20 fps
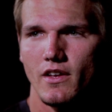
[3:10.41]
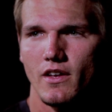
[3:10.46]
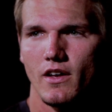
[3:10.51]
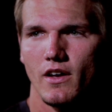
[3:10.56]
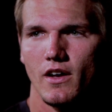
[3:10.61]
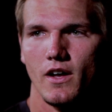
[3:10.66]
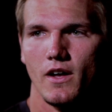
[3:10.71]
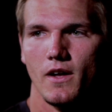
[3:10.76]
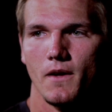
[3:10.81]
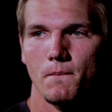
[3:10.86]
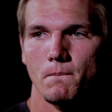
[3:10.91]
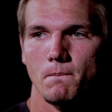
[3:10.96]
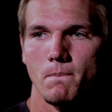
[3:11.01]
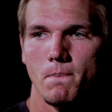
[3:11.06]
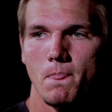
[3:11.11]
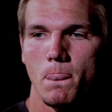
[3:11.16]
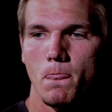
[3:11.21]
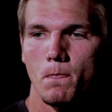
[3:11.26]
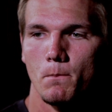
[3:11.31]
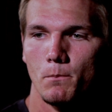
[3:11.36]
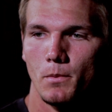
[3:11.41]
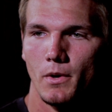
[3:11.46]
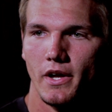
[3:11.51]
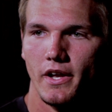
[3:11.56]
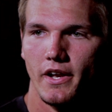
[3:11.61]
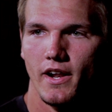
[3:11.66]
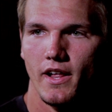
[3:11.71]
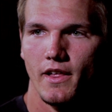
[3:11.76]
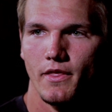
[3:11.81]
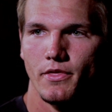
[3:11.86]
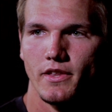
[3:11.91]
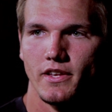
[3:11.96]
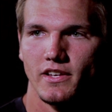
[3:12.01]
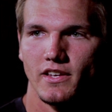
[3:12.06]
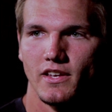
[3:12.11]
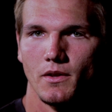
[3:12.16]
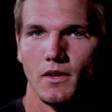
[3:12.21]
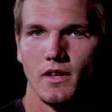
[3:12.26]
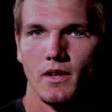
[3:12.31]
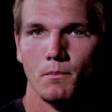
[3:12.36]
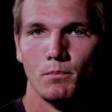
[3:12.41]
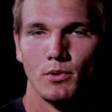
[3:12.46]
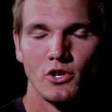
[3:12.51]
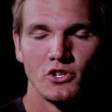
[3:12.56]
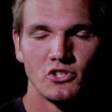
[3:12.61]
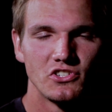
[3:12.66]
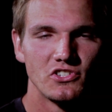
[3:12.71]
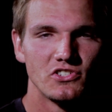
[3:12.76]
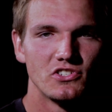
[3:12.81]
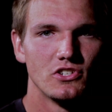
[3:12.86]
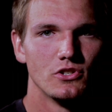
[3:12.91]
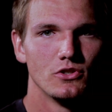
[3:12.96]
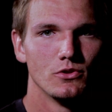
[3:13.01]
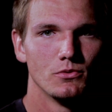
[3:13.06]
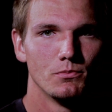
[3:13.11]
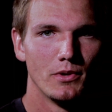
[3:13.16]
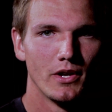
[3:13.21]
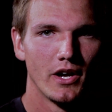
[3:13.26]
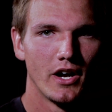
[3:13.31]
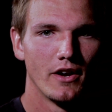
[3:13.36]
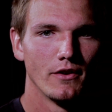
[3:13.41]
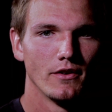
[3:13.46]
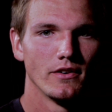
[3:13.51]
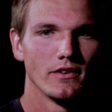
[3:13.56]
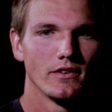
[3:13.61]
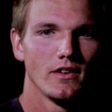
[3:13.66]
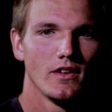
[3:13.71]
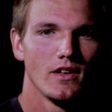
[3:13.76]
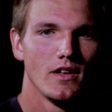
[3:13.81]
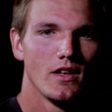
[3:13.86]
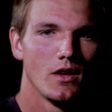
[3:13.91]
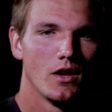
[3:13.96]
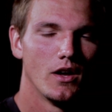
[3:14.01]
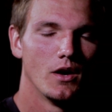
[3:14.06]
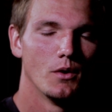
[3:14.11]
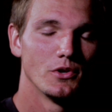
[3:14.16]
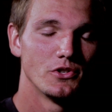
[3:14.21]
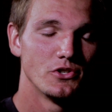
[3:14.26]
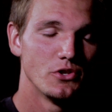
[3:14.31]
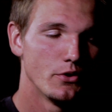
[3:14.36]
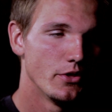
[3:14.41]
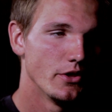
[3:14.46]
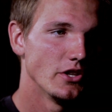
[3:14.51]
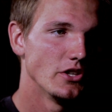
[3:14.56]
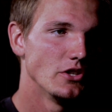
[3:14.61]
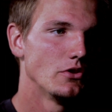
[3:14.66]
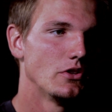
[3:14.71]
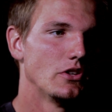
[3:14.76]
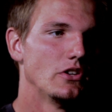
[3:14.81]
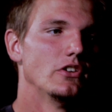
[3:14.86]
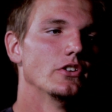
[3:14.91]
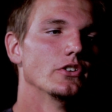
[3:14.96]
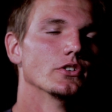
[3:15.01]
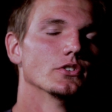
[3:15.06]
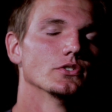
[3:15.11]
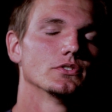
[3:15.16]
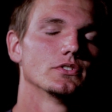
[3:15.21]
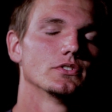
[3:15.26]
But I think it pushes you beyond what you think you can do,